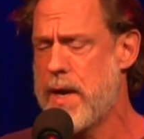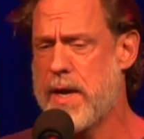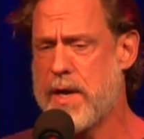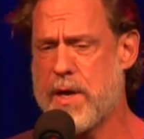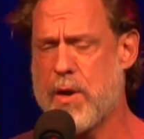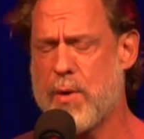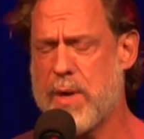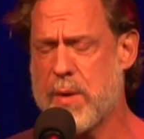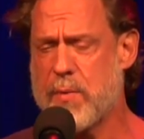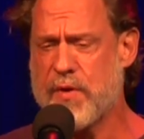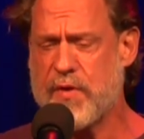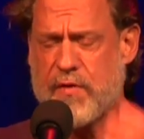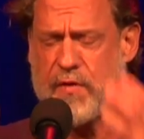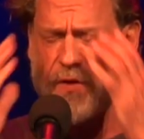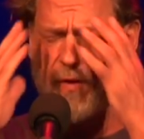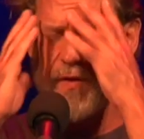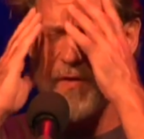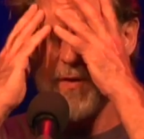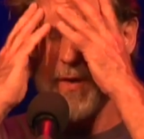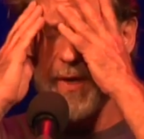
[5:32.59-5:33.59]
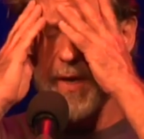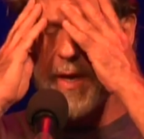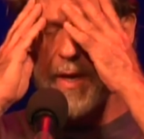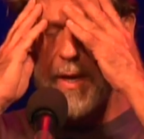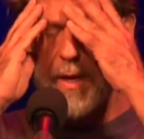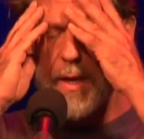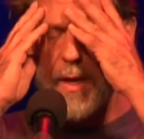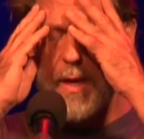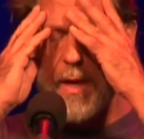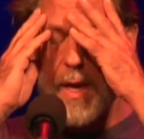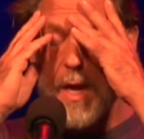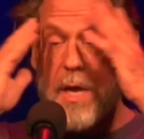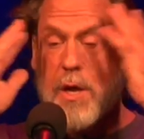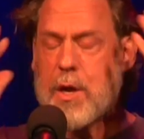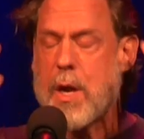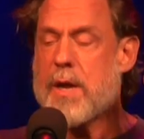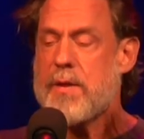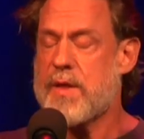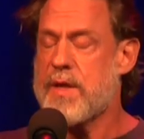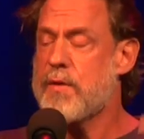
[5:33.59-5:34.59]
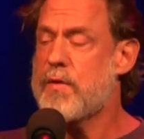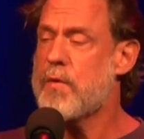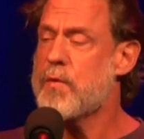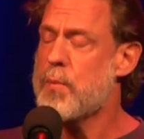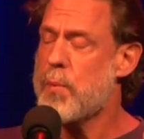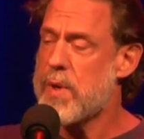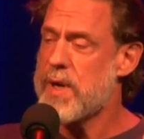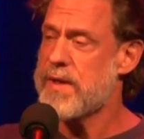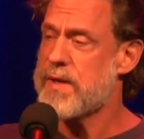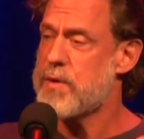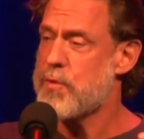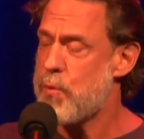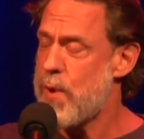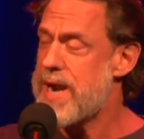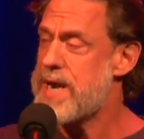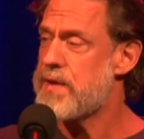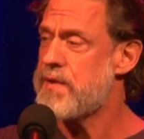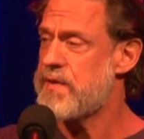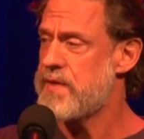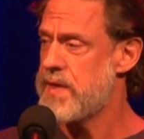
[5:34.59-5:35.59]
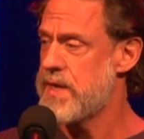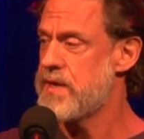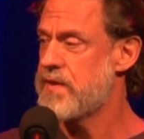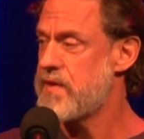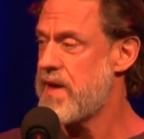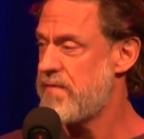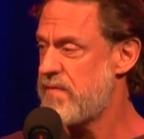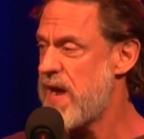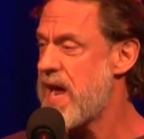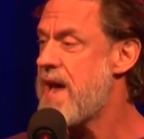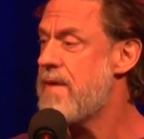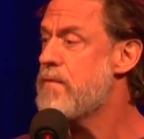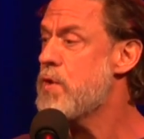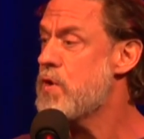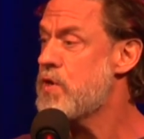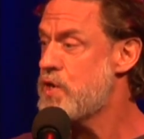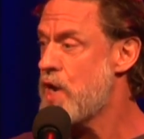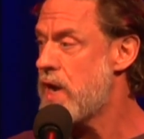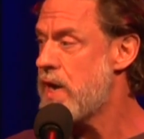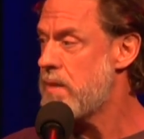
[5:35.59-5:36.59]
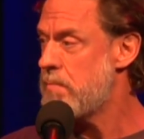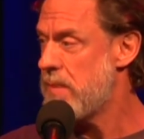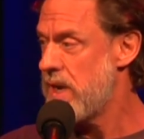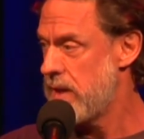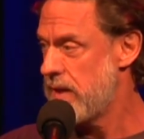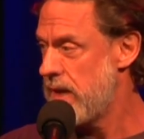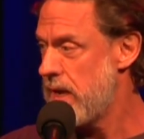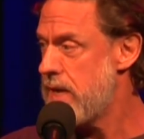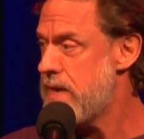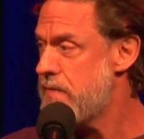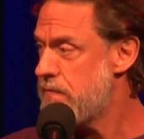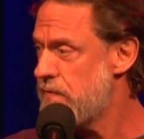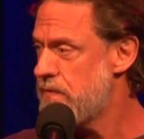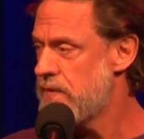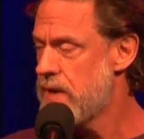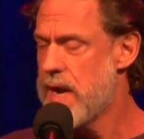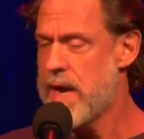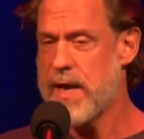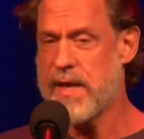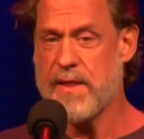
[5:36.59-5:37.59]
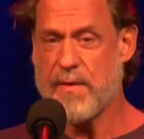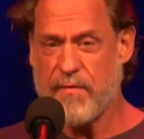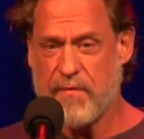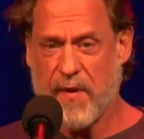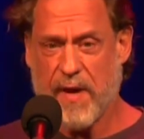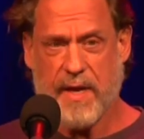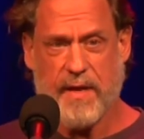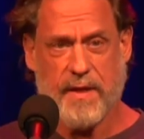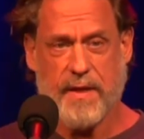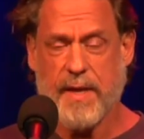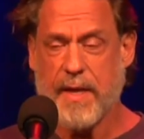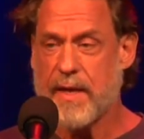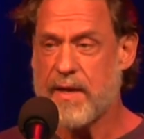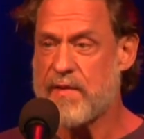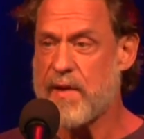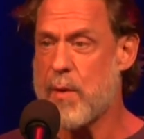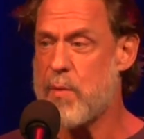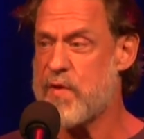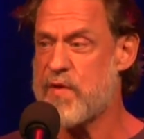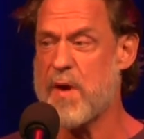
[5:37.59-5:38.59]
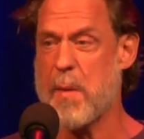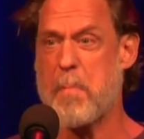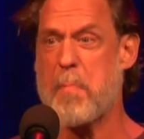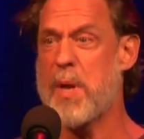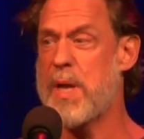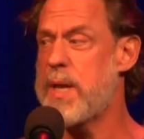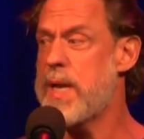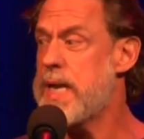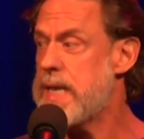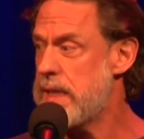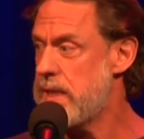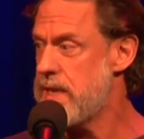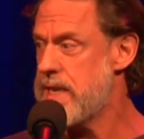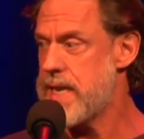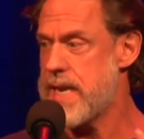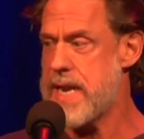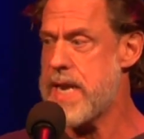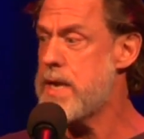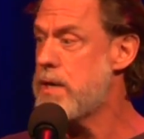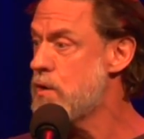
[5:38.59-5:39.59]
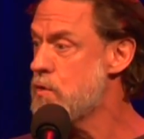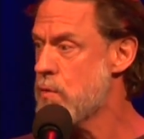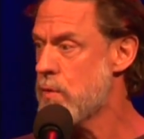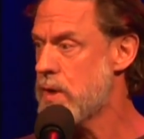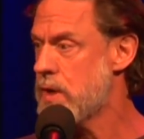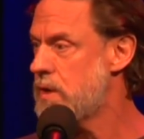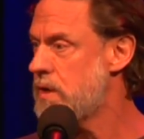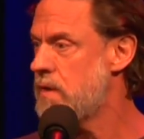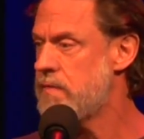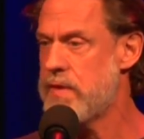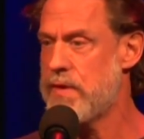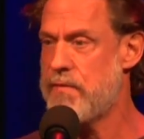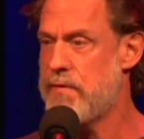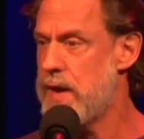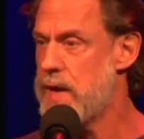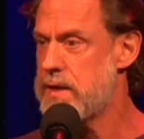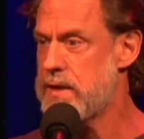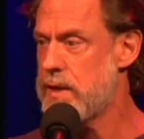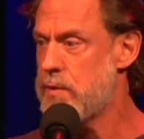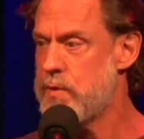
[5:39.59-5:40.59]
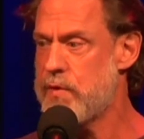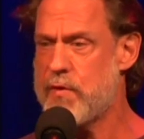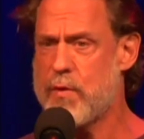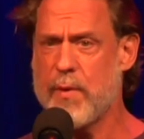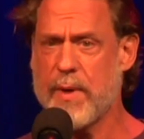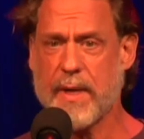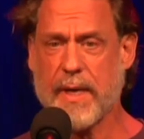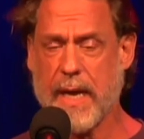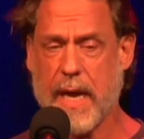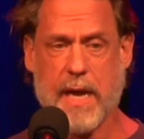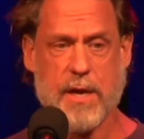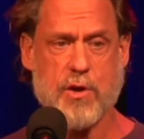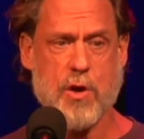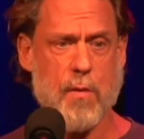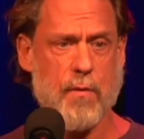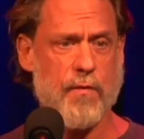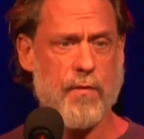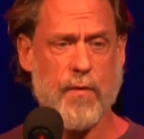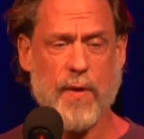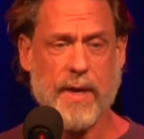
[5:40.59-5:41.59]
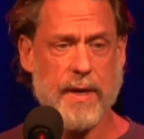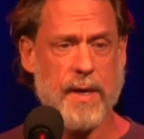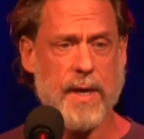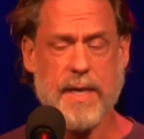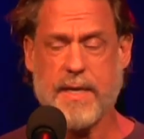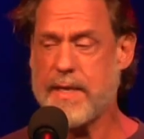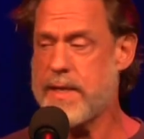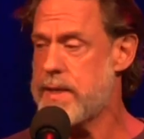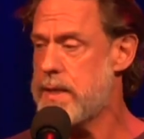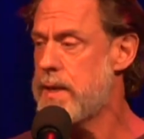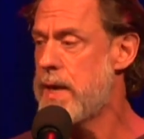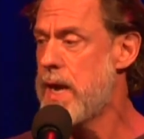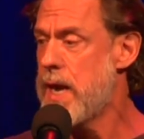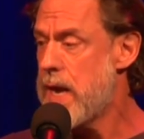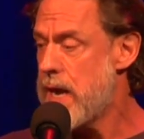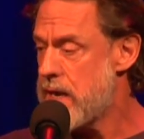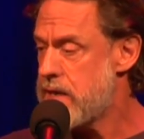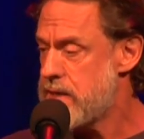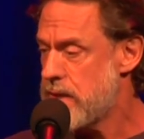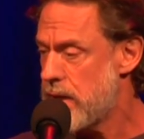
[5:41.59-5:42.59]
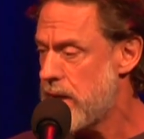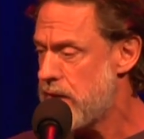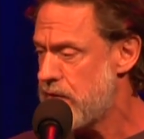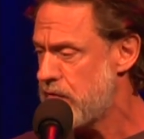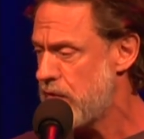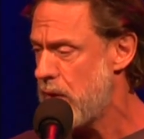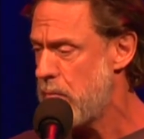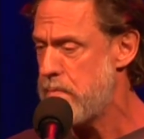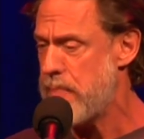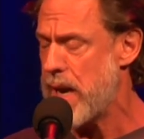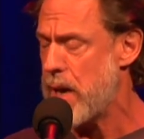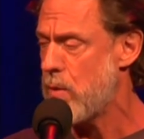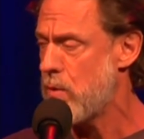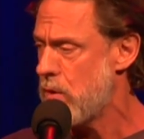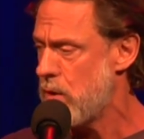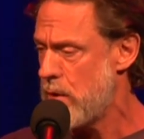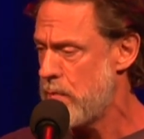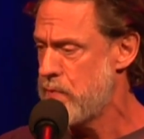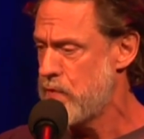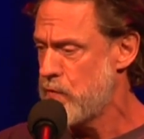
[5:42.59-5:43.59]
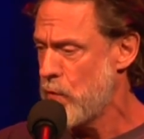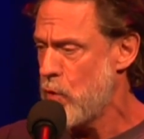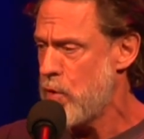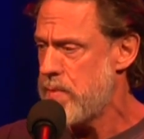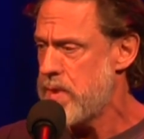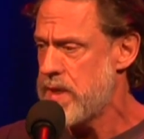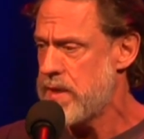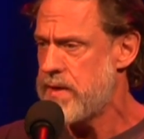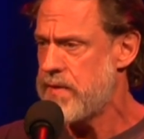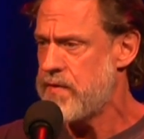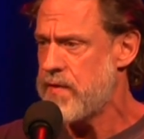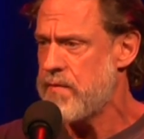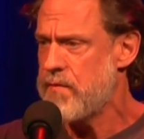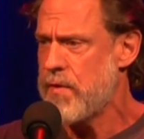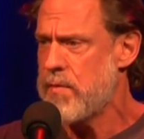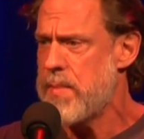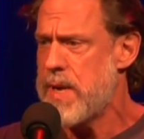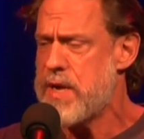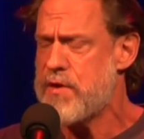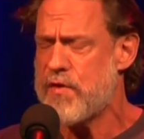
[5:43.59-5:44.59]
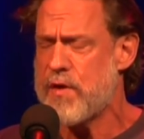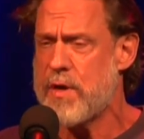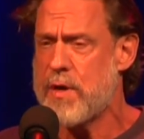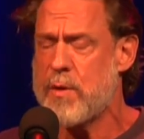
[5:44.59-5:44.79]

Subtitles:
It was just, this was one of the greatest things I've ever done in my life. And the funny thing is I was completely ignorant of the fact I was doing it. I had no friggin' idea until I saw Bauer absorbing this information.